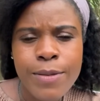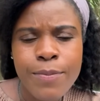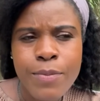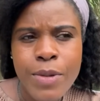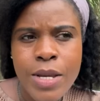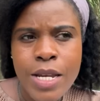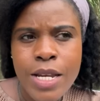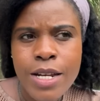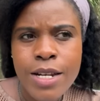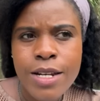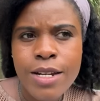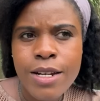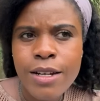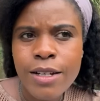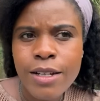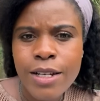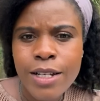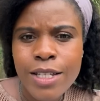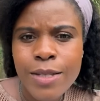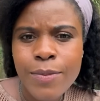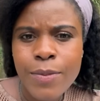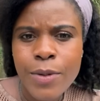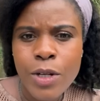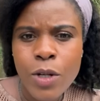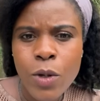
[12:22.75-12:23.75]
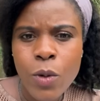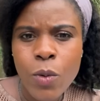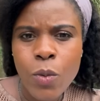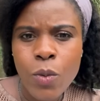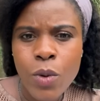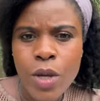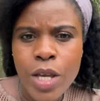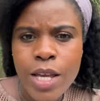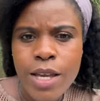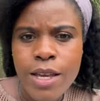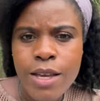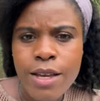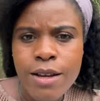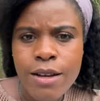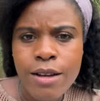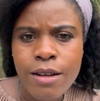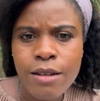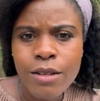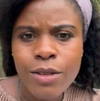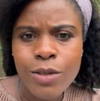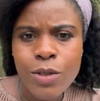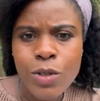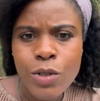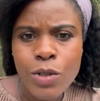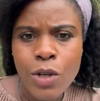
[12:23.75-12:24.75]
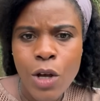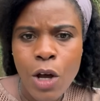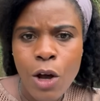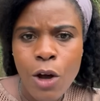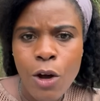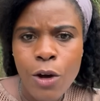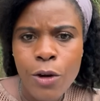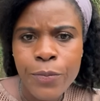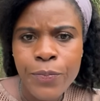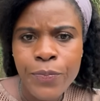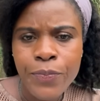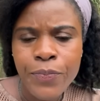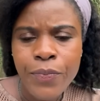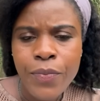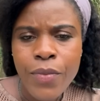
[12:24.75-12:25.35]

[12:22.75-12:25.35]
been a week or so,